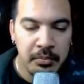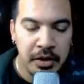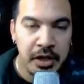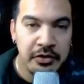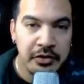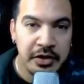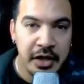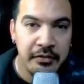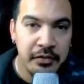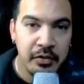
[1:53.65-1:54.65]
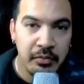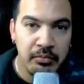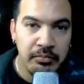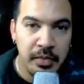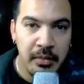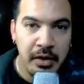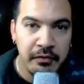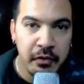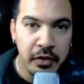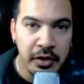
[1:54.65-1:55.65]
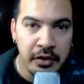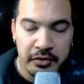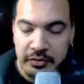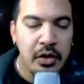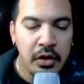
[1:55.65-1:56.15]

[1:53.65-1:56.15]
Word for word: But I took that for about four years.